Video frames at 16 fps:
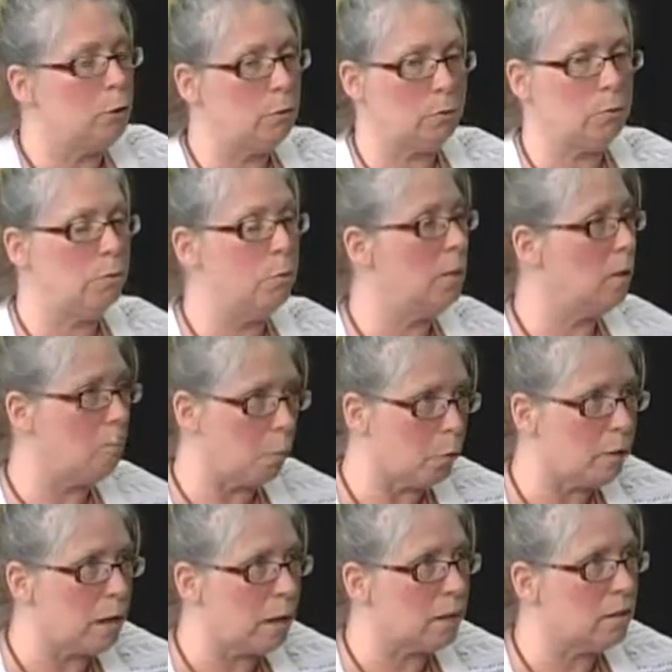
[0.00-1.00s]
being
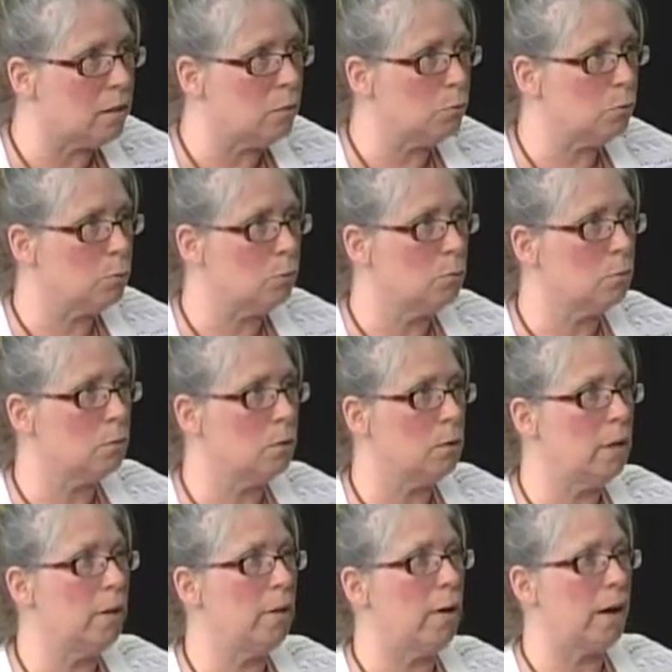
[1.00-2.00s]
productive,
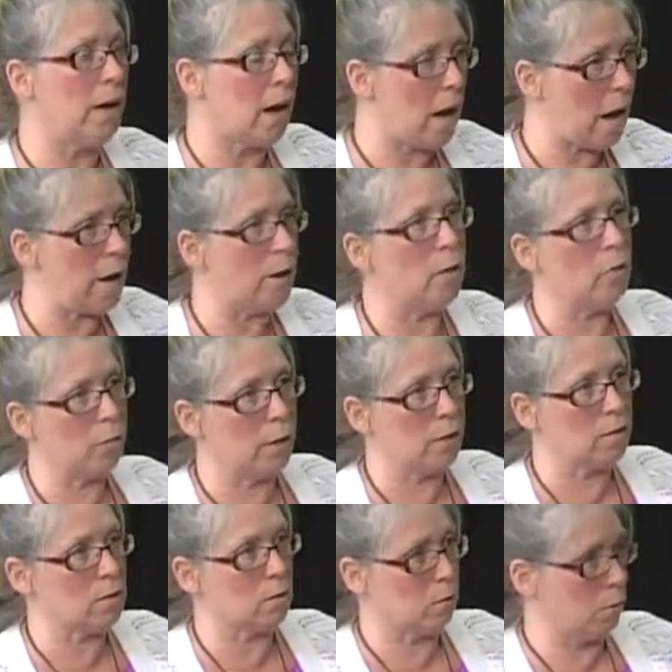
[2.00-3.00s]
they're at a higher
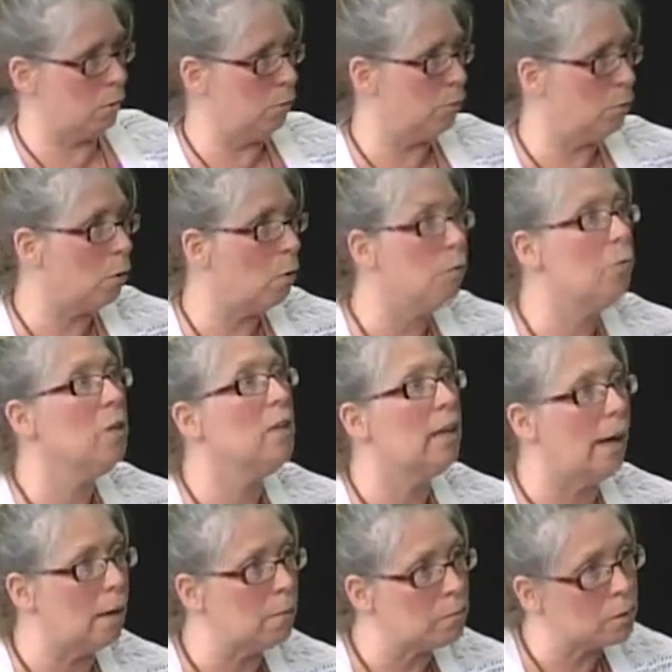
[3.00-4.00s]
risk of
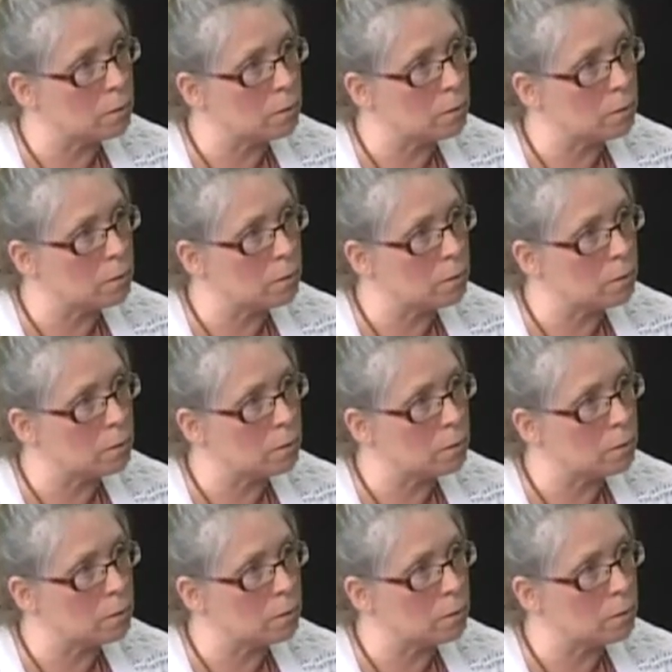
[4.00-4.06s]
relapse.